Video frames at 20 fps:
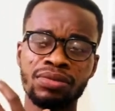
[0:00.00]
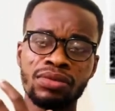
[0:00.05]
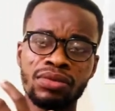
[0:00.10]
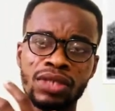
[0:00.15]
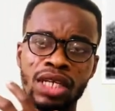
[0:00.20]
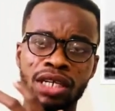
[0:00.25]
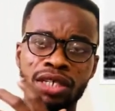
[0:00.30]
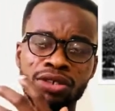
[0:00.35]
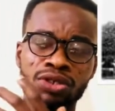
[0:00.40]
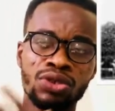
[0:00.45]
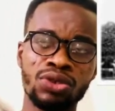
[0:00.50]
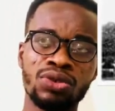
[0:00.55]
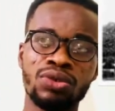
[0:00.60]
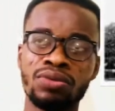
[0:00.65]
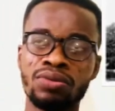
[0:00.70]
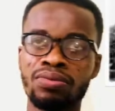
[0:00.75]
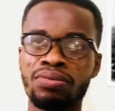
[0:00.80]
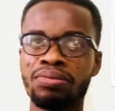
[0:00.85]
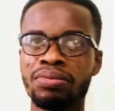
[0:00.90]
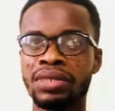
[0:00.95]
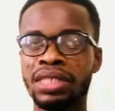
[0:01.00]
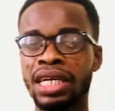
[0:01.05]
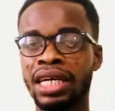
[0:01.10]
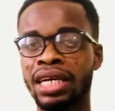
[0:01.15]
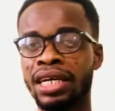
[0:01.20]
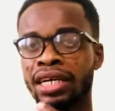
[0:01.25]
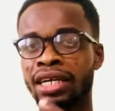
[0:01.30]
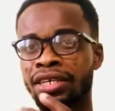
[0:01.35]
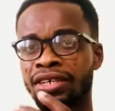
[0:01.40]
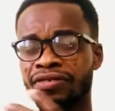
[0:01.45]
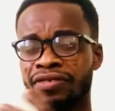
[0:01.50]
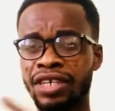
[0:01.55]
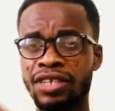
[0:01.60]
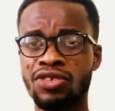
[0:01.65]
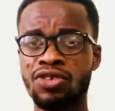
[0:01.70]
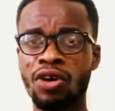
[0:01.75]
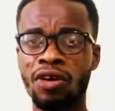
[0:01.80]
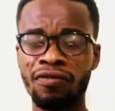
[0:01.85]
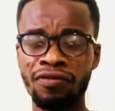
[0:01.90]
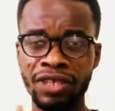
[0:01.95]
to the
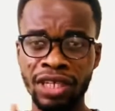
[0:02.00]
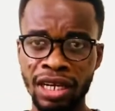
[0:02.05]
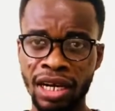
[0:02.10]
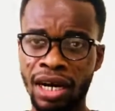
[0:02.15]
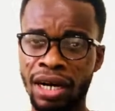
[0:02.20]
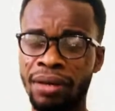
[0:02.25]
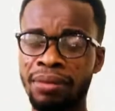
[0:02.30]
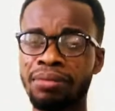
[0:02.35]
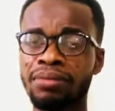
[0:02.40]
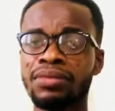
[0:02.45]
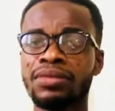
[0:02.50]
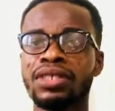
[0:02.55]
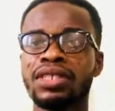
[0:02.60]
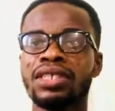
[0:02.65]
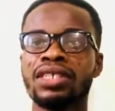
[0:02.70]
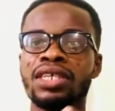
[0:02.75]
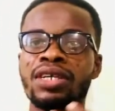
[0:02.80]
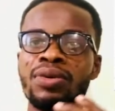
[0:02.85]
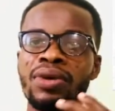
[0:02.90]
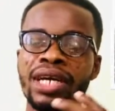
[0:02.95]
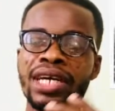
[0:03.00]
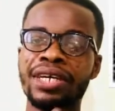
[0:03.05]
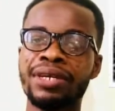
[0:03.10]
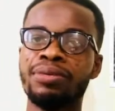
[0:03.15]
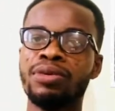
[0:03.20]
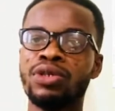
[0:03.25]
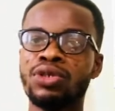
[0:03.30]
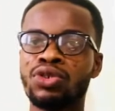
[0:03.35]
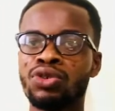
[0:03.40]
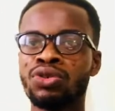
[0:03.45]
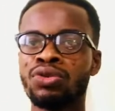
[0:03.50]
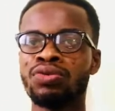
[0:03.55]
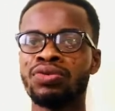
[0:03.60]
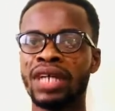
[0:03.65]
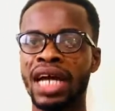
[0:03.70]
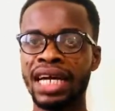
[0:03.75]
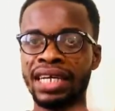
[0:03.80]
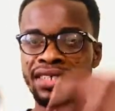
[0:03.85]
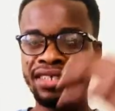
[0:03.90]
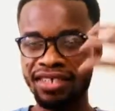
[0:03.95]
University of Durham, they were able to
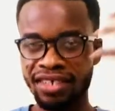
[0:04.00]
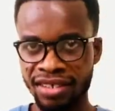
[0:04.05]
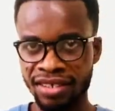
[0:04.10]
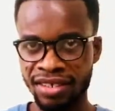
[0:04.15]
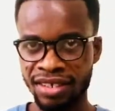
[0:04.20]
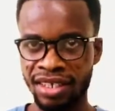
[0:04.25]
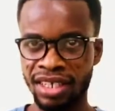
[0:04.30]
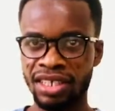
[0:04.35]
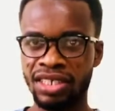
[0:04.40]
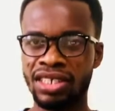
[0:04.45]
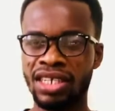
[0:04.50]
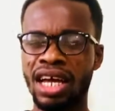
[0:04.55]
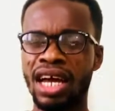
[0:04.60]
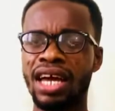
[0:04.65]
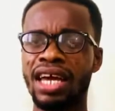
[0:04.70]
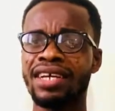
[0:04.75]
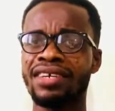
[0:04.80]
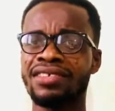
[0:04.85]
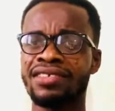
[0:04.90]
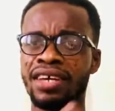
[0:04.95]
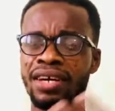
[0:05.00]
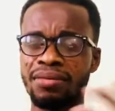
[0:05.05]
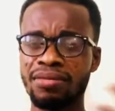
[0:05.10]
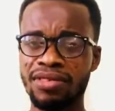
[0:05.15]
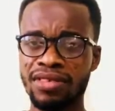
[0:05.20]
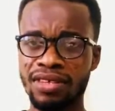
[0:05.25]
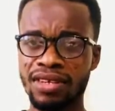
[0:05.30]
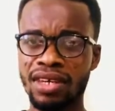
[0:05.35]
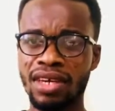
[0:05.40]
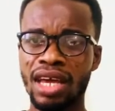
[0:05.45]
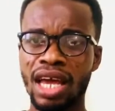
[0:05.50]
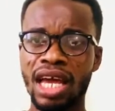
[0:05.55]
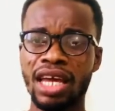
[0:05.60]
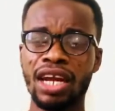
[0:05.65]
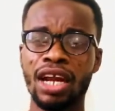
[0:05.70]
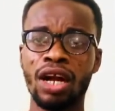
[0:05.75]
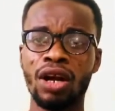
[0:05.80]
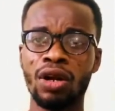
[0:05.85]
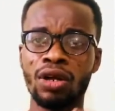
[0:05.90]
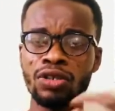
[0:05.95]
write international exams
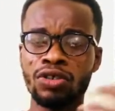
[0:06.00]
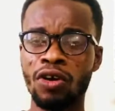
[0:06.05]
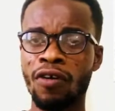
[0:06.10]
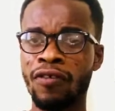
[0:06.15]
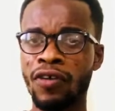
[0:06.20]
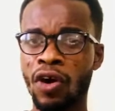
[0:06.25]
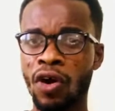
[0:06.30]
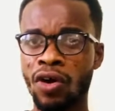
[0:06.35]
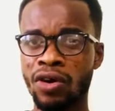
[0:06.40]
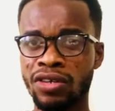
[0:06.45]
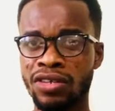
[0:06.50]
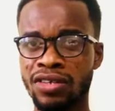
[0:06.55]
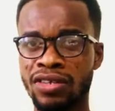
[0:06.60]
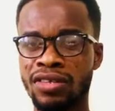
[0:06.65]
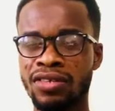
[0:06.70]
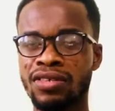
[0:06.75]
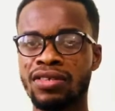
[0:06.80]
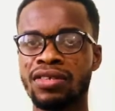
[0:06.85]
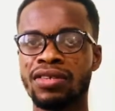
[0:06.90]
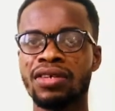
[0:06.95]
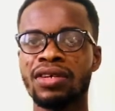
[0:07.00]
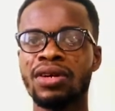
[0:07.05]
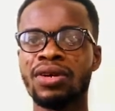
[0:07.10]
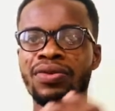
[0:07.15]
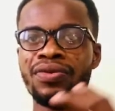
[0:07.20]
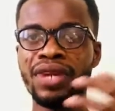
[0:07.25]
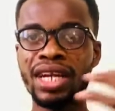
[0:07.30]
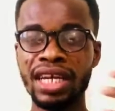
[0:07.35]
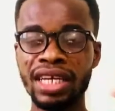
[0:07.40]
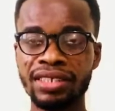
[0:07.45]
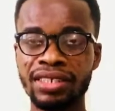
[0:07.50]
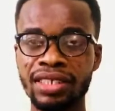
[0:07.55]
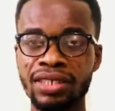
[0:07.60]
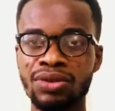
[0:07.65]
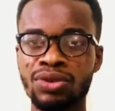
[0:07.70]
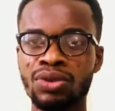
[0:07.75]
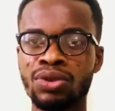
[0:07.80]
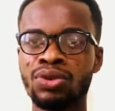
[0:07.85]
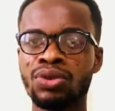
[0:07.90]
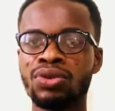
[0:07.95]
and a lot of courses
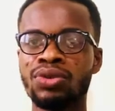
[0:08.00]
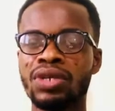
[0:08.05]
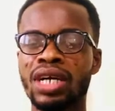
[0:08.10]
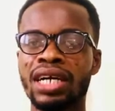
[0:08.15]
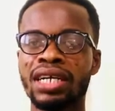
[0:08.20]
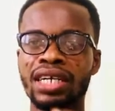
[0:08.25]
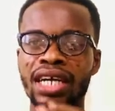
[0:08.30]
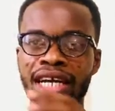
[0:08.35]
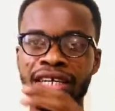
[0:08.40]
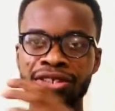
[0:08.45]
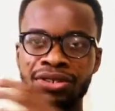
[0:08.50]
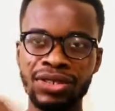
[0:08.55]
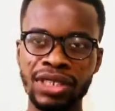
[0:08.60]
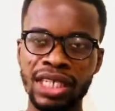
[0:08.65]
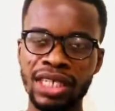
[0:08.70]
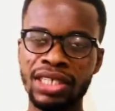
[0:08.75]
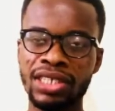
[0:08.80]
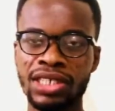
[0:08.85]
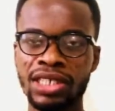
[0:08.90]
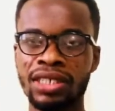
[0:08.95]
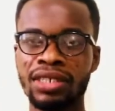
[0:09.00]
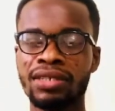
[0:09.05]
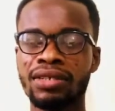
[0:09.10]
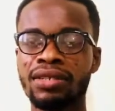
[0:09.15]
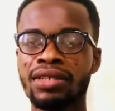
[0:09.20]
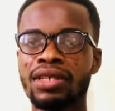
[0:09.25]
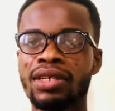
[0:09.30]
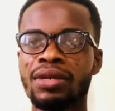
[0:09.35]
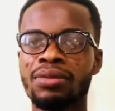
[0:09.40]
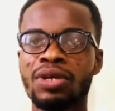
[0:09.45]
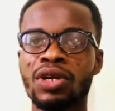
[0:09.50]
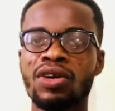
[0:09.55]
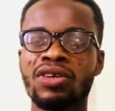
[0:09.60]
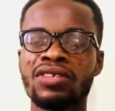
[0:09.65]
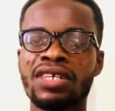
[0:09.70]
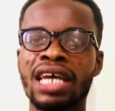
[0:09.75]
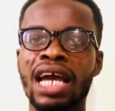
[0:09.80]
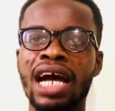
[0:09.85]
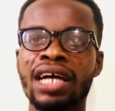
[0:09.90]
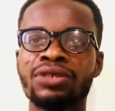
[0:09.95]
relating to education,
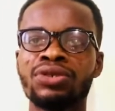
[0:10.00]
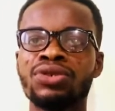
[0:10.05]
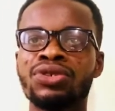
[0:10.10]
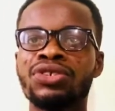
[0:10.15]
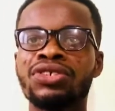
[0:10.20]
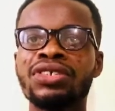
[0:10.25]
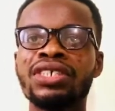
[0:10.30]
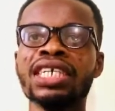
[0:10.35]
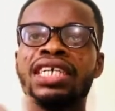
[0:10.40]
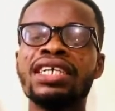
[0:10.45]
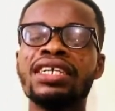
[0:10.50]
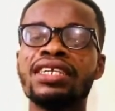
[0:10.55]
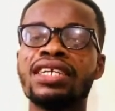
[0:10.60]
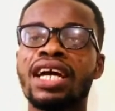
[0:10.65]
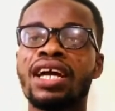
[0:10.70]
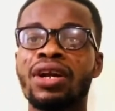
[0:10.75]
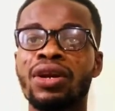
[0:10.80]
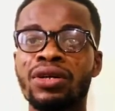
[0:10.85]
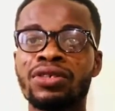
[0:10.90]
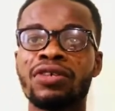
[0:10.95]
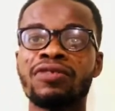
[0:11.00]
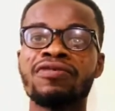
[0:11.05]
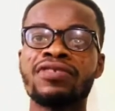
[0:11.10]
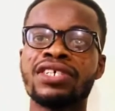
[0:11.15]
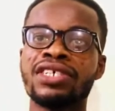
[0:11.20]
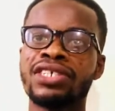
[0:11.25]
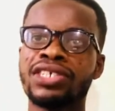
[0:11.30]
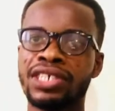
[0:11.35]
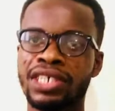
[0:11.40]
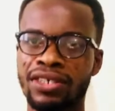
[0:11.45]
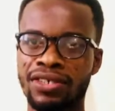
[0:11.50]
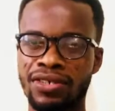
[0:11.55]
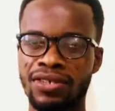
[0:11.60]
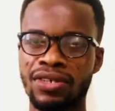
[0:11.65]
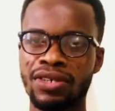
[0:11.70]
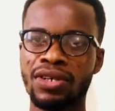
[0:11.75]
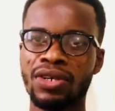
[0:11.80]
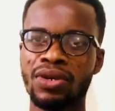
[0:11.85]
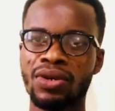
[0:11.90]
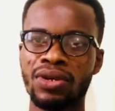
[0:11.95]
because they had to train a lot of
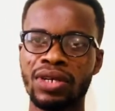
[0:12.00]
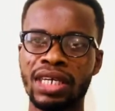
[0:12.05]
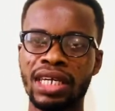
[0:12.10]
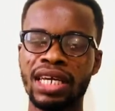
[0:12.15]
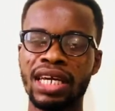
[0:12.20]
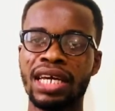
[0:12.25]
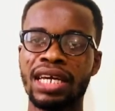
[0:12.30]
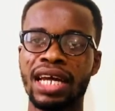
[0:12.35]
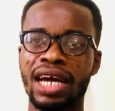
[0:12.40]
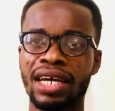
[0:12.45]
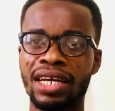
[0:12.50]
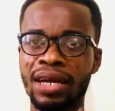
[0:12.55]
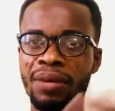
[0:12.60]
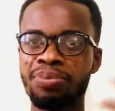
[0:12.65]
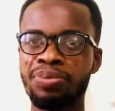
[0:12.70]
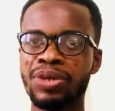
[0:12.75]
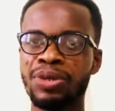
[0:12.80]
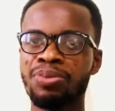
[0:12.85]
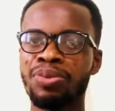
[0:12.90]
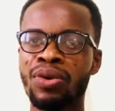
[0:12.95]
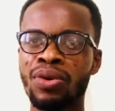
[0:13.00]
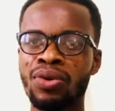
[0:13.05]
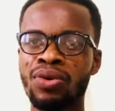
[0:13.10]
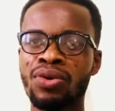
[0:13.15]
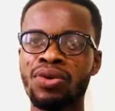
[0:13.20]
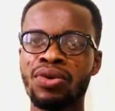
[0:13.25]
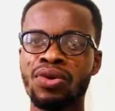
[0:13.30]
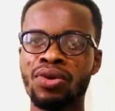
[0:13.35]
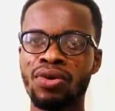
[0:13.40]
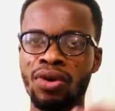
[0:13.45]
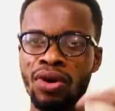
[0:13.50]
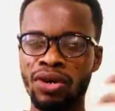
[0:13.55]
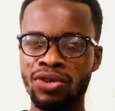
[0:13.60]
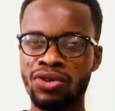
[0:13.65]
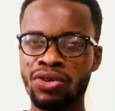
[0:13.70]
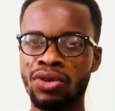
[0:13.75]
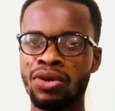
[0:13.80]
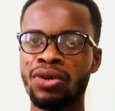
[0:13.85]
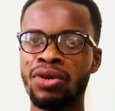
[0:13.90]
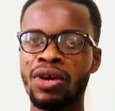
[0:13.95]
teachers, okay, and other people who could
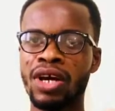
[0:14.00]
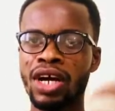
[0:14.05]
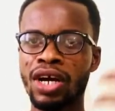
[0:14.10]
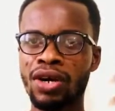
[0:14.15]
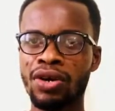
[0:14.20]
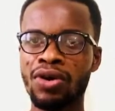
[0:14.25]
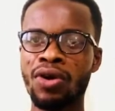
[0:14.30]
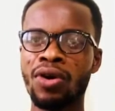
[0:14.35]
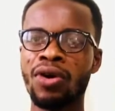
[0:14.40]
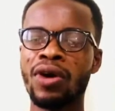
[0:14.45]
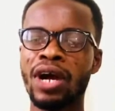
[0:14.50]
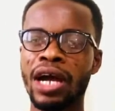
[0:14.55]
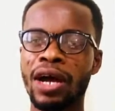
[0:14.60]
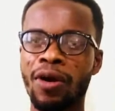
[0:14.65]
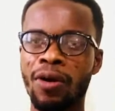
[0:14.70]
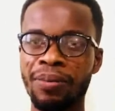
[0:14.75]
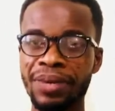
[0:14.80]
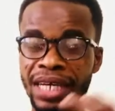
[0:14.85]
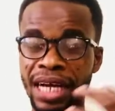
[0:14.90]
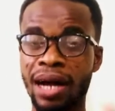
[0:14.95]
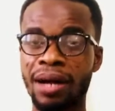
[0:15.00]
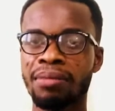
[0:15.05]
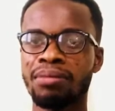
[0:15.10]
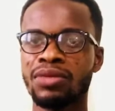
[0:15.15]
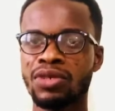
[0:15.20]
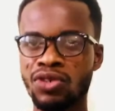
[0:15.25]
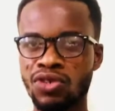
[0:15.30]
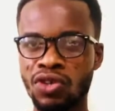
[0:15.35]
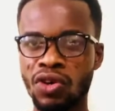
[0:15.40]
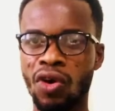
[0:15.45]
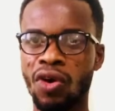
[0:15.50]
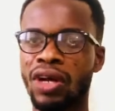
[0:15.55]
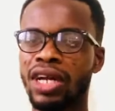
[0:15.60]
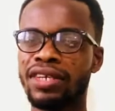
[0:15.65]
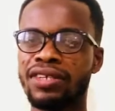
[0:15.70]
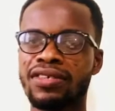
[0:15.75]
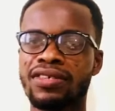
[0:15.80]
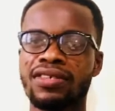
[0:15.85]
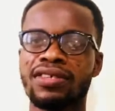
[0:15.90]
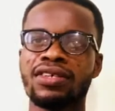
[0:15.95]
also go or become
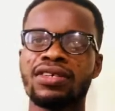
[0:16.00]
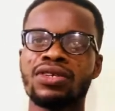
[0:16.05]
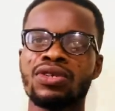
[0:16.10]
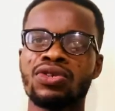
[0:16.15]
scholars.